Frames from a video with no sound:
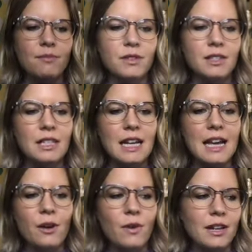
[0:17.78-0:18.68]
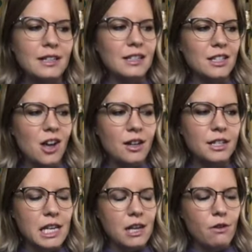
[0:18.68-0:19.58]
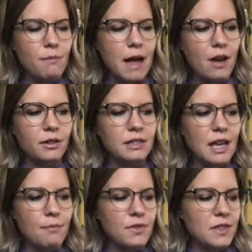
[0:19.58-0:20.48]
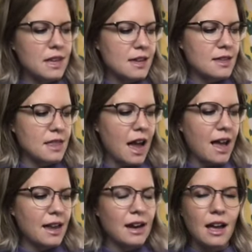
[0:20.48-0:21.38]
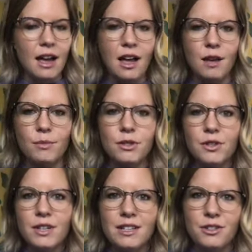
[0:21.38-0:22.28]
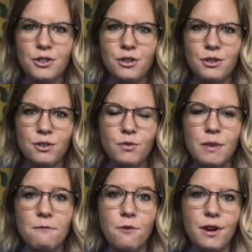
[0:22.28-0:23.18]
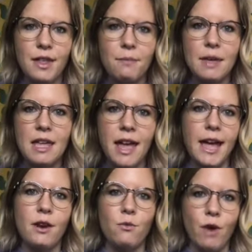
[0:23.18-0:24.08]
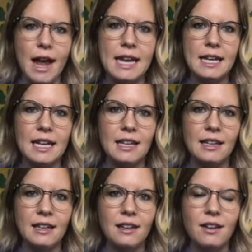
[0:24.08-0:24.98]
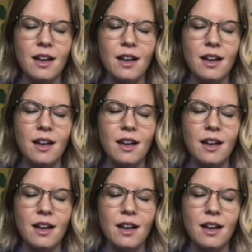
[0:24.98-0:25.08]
today I wanted to talk to you about something that students do before they begin writing.